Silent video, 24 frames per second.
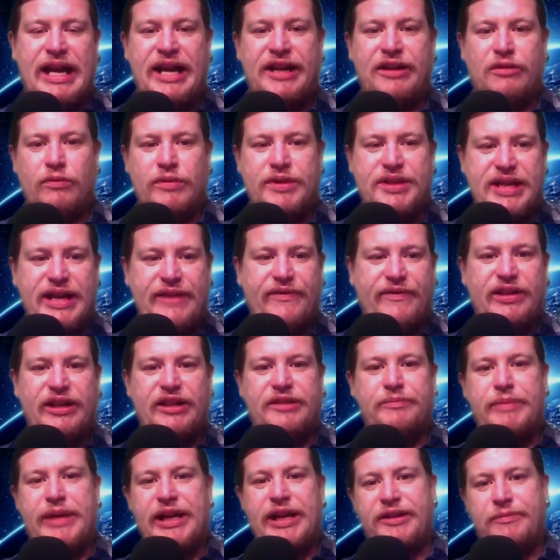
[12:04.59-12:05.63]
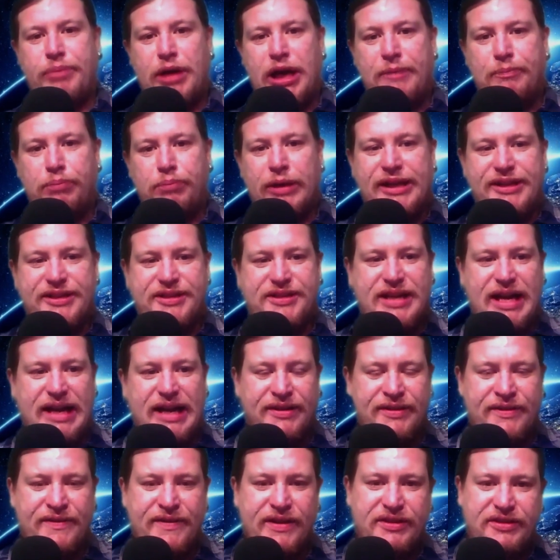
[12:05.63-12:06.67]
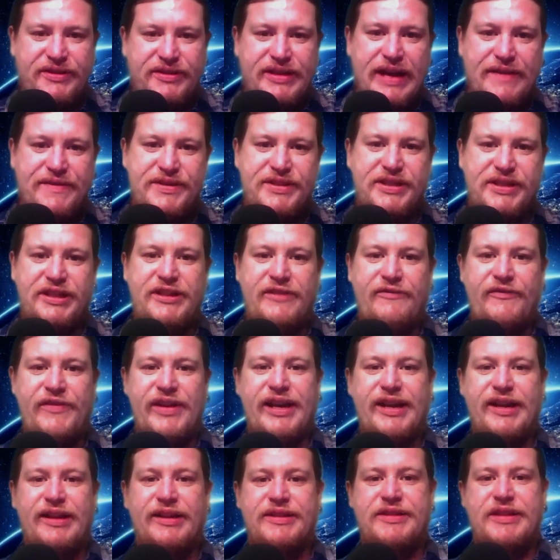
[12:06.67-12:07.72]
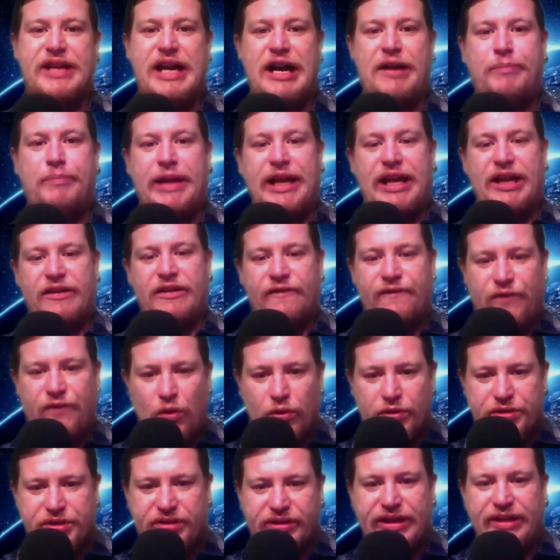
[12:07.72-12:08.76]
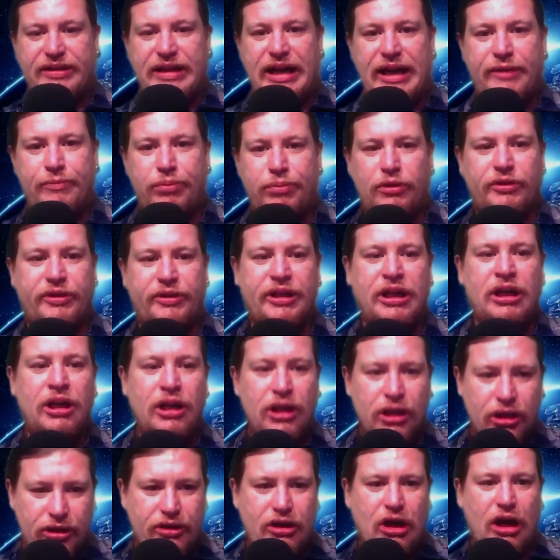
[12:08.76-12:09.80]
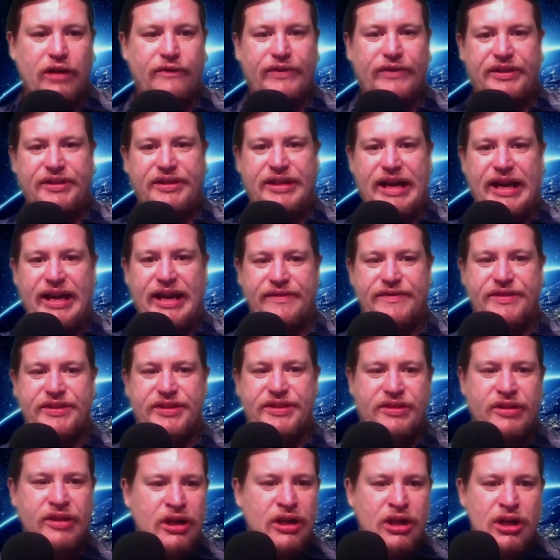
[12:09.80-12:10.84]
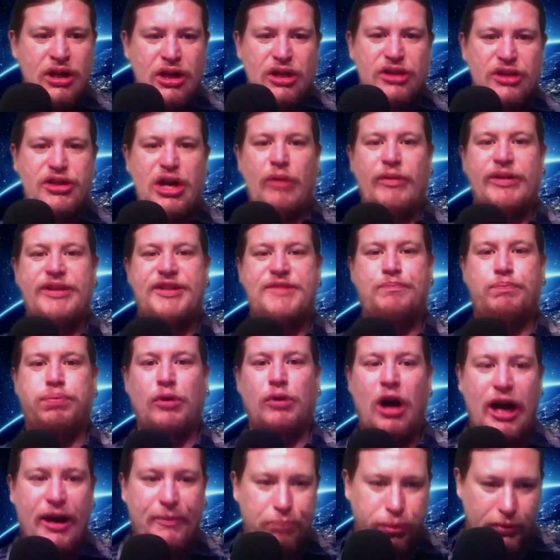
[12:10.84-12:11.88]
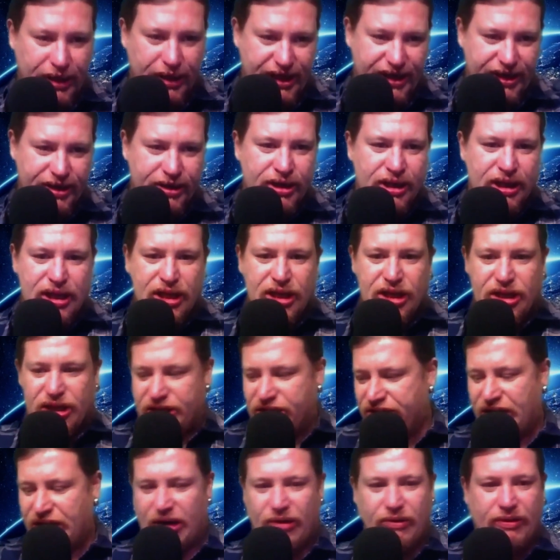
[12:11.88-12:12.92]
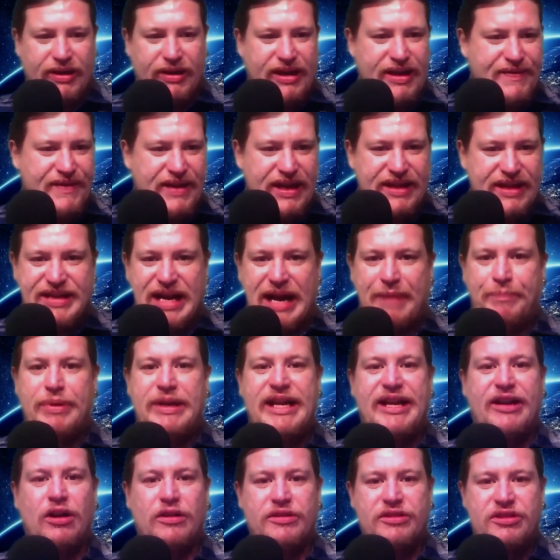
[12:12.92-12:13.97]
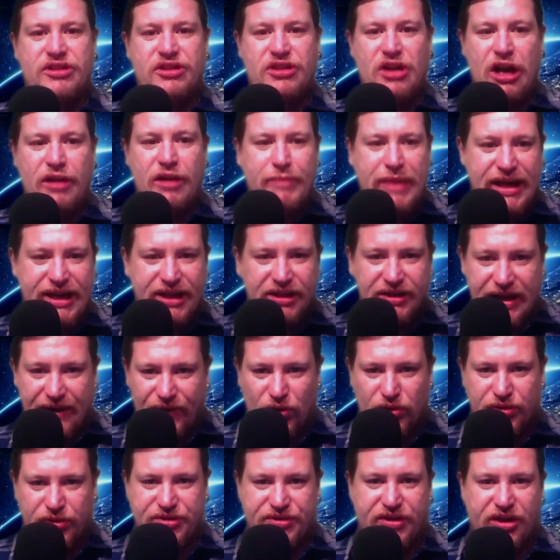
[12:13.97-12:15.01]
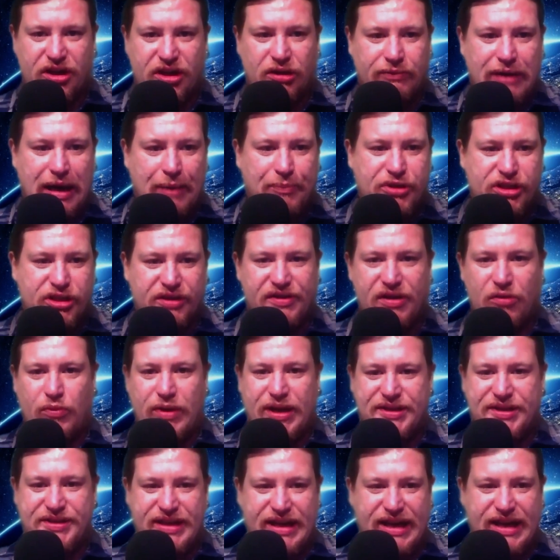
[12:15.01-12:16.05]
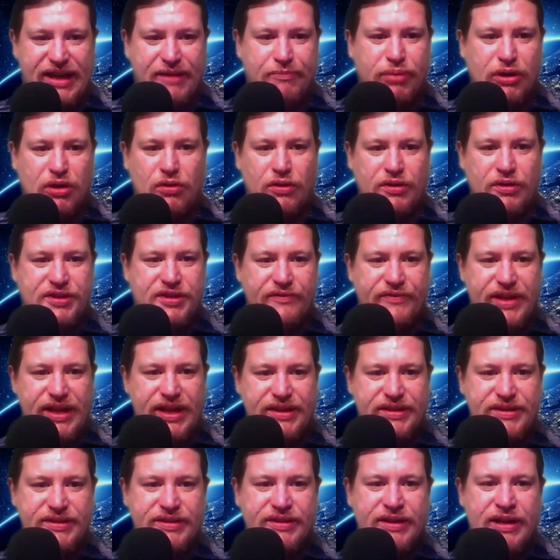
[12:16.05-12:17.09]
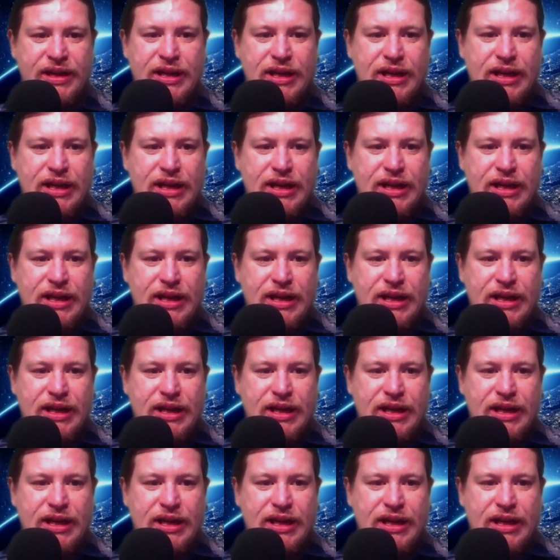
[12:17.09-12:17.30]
And it was even admitted by Brett Sutton that death certificates are being falsely labelled COVID deaths. So it's bribery. So it, it's happening on so many levels, the corruption that we're seeing because of this.